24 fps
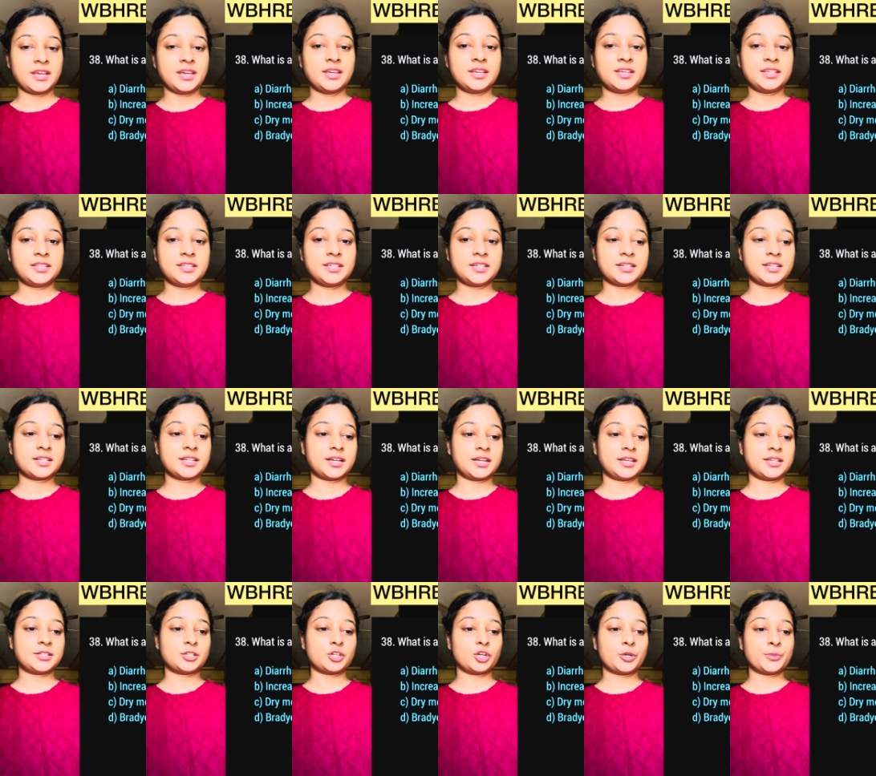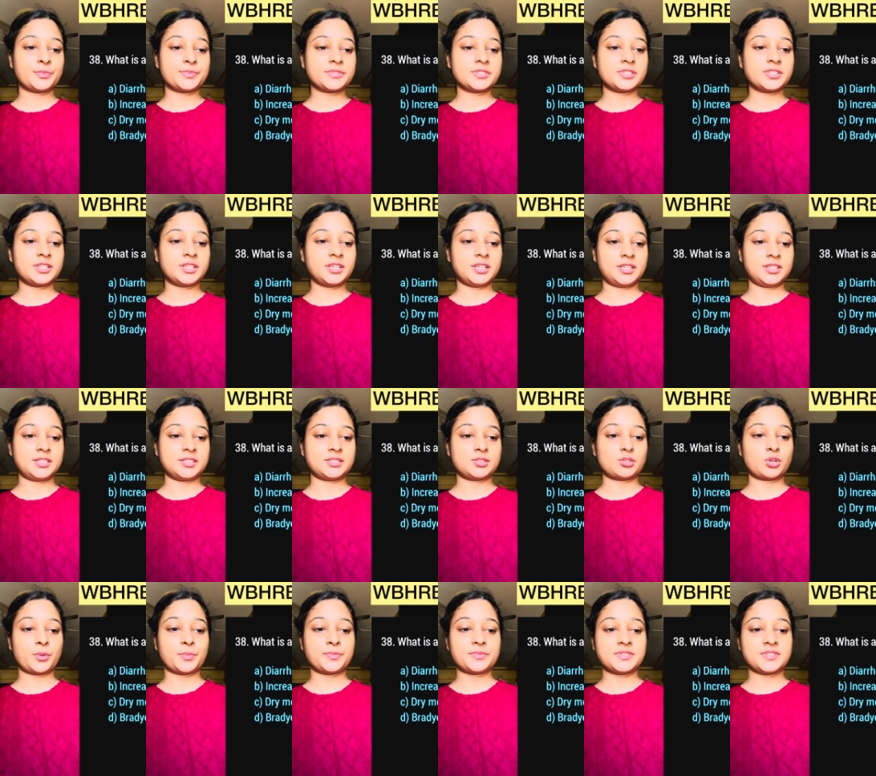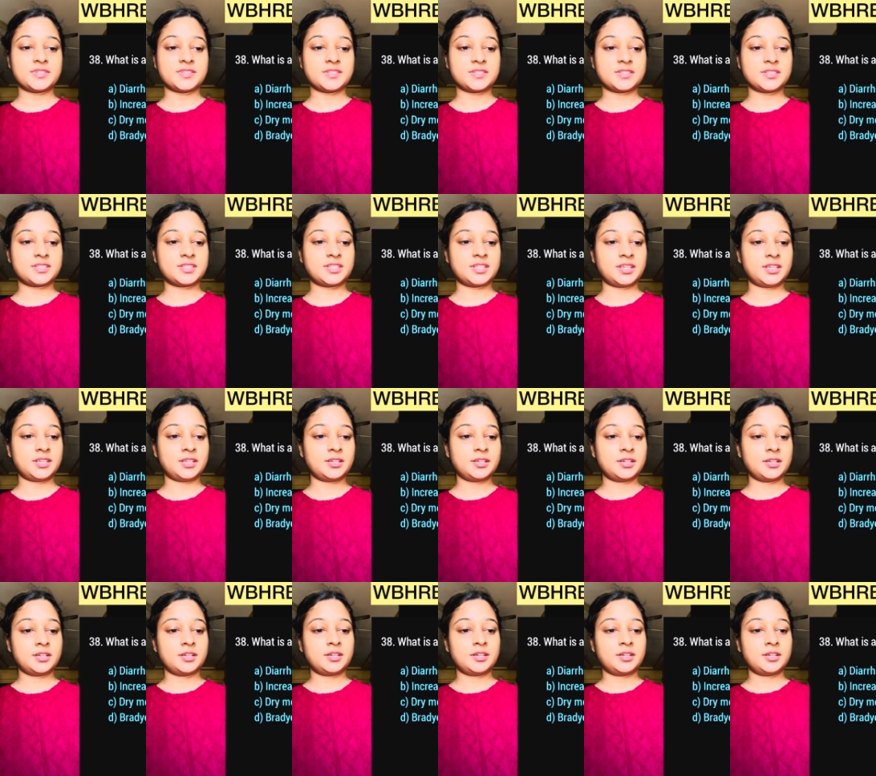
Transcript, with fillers: Here correct option is option C,